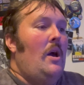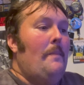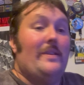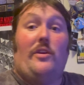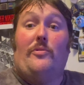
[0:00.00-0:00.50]

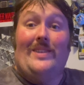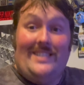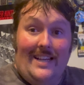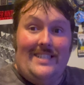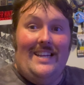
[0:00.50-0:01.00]
But the
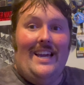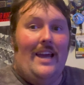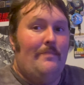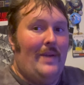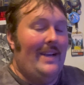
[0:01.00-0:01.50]
360
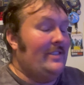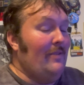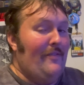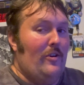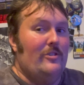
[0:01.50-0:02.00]
and
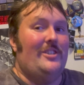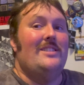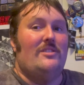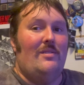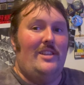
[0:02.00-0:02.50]
PS3
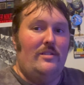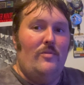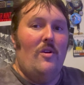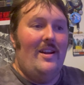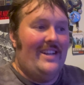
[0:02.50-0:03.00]
versions are a little
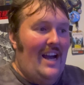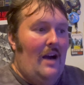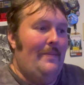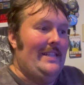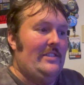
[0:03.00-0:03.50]
more
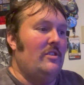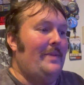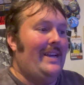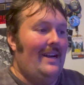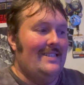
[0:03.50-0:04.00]
uncommon, so
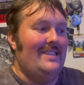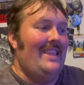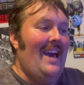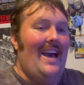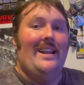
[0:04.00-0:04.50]
because of
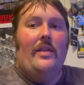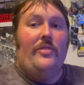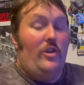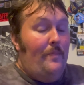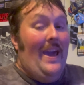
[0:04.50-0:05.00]
that,
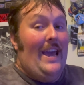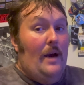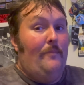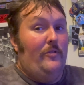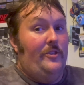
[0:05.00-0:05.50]
they'll pay
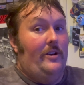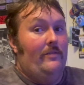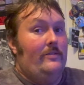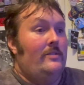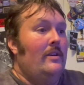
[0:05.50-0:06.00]
up for
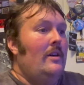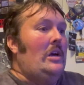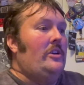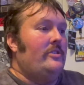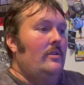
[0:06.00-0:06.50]
those.
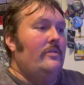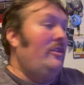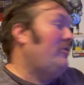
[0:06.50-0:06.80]
So the